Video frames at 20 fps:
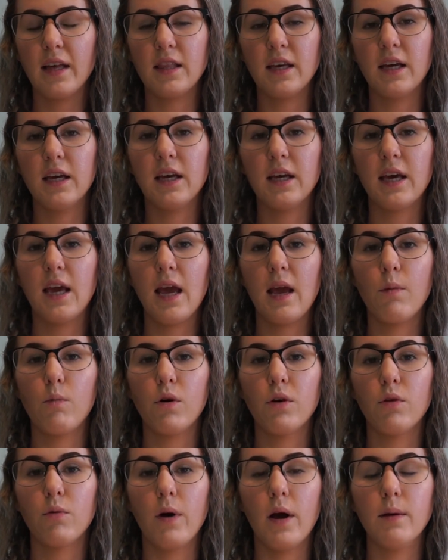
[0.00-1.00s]
think it came
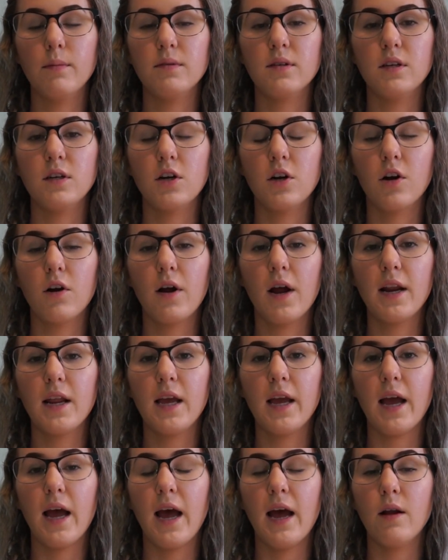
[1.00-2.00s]
with wipes in it
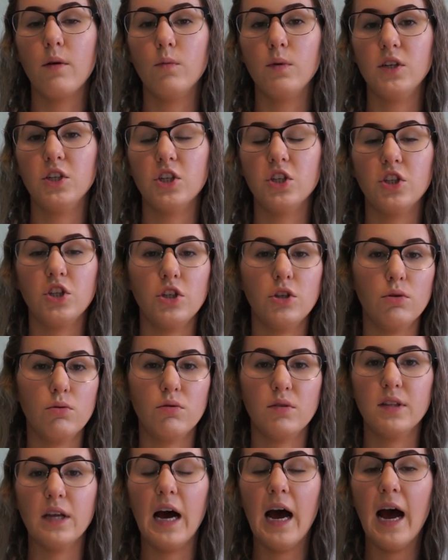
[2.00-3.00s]
already, and we just
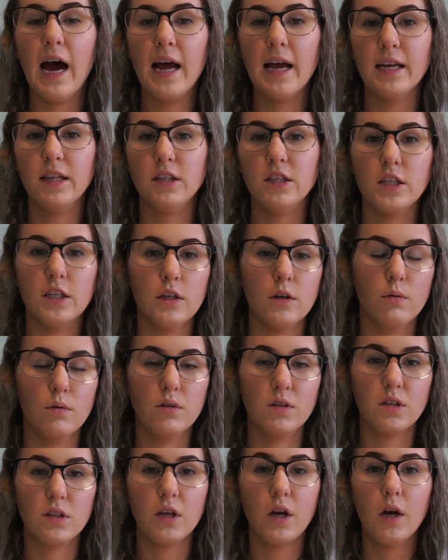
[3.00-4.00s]
used that until it
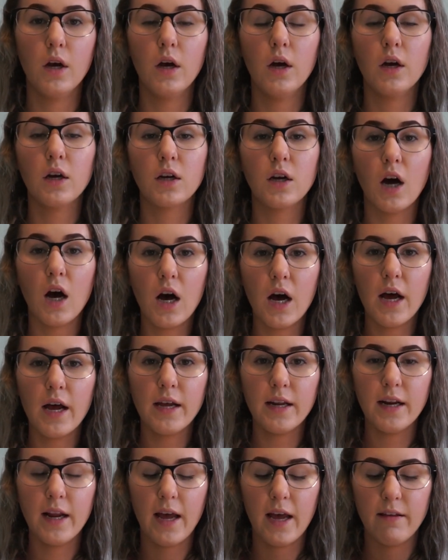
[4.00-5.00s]
was
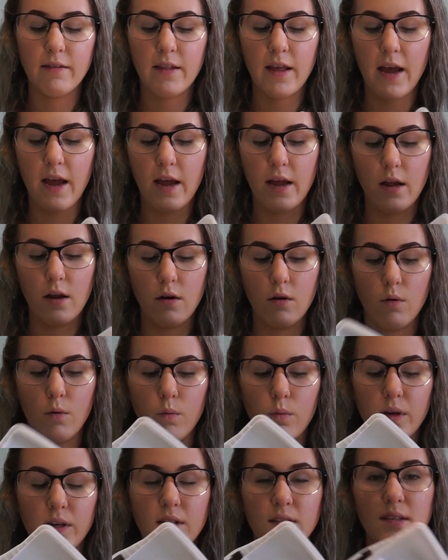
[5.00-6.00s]
gone, and
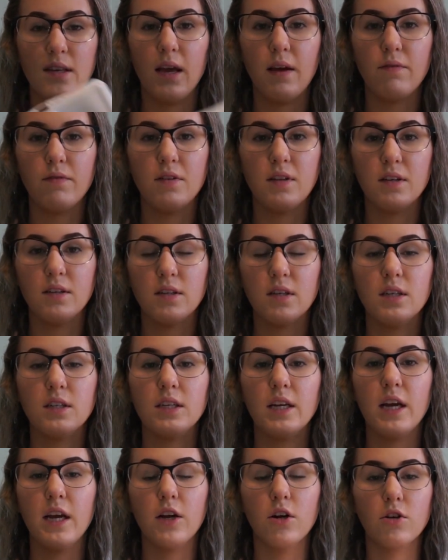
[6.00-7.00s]
then we saved this
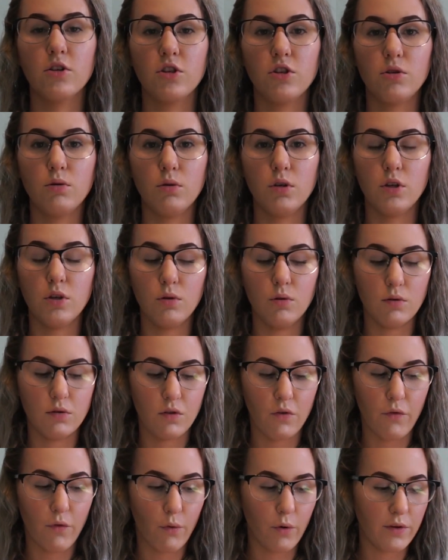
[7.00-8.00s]
container to use
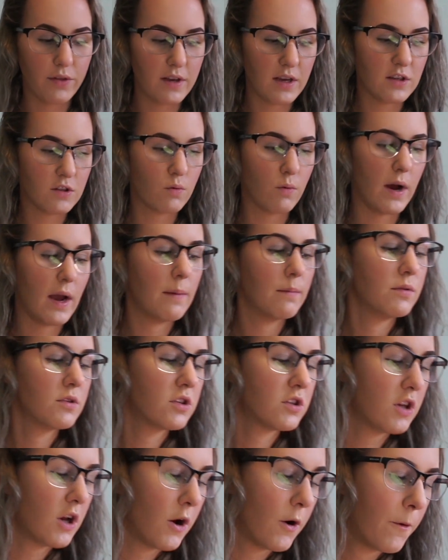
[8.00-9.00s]
for these wipes.
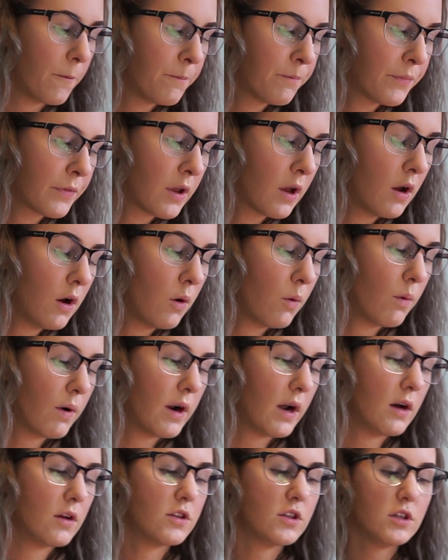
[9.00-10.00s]
So
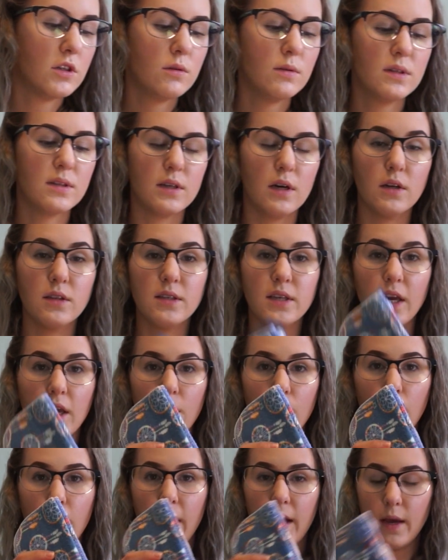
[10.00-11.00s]
what I'll do is I'll
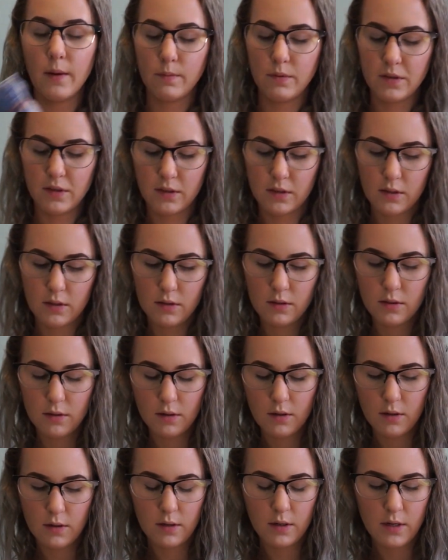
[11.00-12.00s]
take wipes
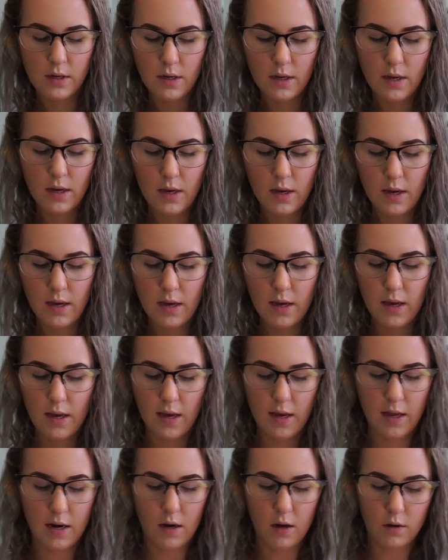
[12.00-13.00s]

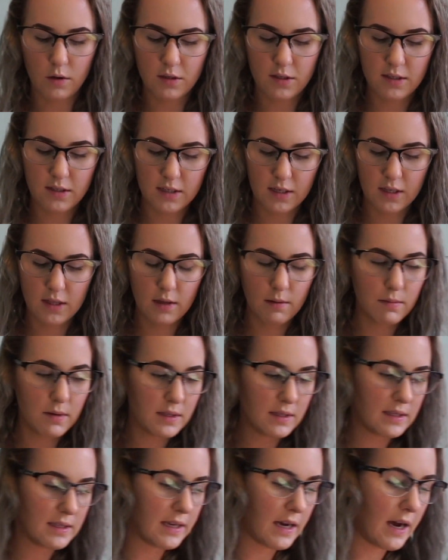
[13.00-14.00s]
and I'll stick them
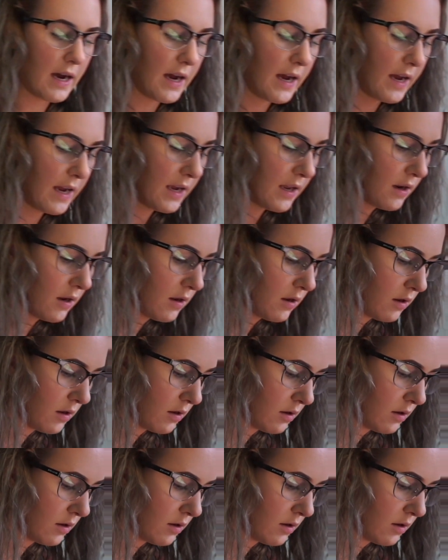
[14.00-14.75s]
inside